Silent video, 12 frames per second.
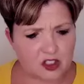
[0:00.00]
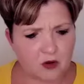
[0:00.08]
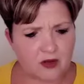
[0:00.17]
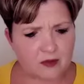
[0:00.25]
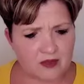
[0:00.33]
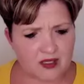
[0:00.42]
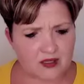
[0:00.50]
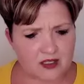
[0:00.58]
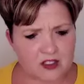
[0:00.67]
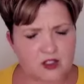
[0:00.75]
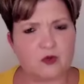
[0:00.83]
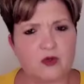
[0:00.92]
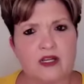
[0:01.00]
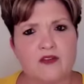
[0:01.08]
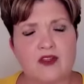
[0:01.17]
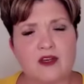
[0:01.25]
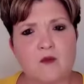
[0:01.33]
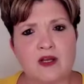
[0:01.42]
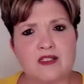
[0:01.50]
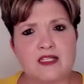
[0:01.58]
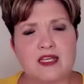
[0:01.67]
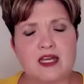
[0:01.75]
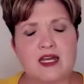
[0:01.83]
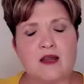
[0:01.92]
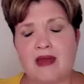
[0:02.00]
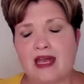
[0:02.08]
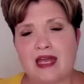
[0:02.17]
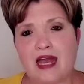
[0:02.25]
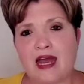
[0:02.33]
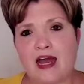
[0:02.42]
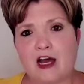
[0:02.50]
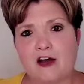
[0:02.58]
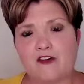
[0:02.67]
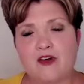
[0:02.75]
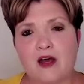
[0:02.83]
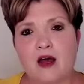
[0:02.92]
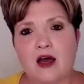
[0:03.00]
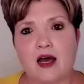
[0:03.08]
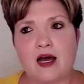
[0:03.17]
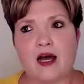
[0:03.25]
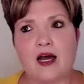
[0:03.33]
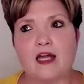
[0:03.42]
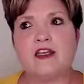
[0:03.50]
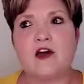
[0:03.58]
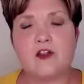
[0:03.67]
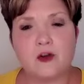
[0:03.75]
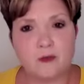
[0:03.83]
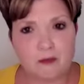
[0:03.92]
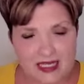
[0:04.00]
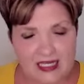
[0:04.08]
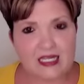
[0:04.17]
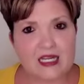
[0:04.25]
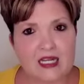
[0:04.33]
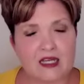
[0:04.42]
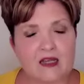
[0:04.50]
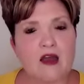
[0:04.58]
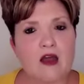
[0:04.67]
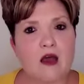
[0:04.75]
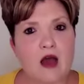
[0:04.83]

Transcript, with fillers: showing me this wreath, and once again, it may have uh, another meaning,